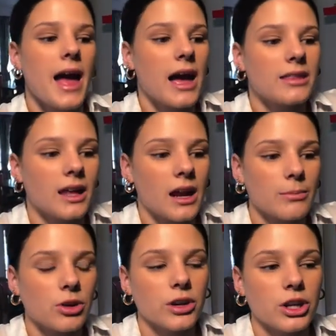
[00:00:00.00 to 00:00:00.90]
and then I'm
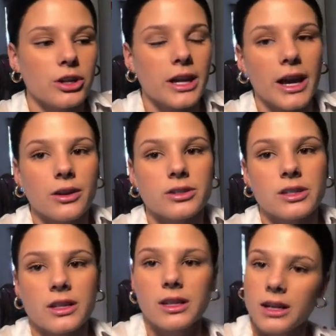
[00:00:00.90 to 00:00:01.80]
going to get
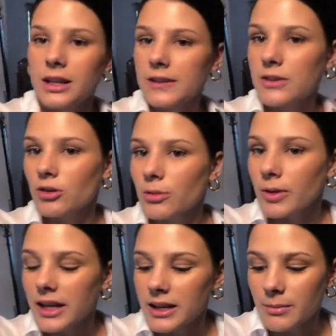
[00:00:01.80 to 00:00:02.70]
the living room ready.